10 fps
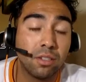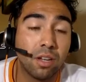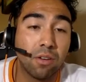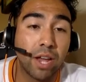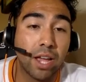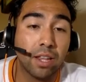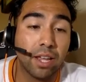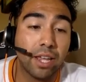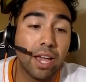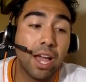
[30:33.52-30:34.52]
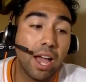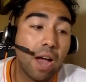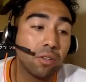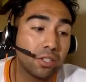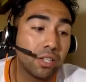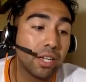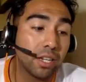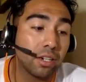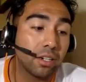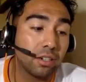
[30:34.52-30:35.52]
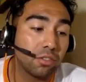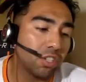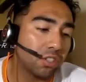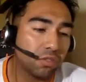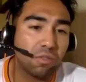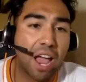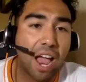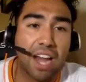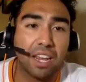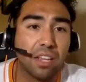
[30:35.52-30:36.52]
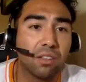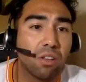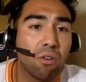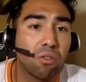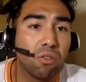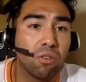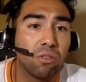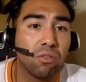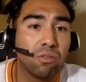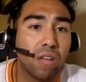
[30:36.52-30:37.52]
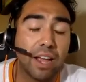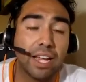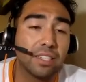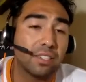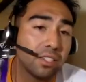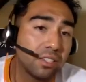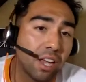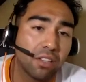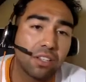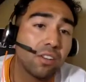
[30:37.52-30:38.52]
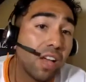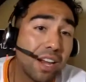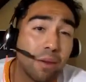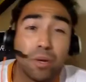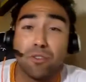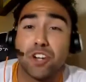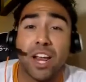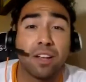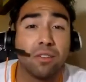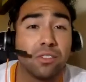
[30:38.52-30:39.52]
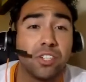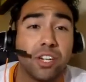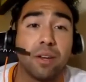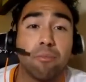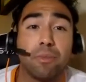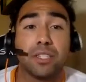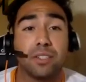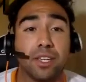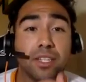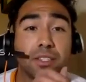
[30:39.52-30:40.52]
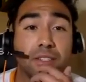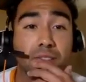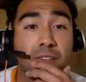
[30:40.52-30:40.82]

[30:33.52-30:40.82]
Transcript: Okay, like, yeah, I was thinking just any local, I guess, South Carolina, Bojangles, chicken and biscuits.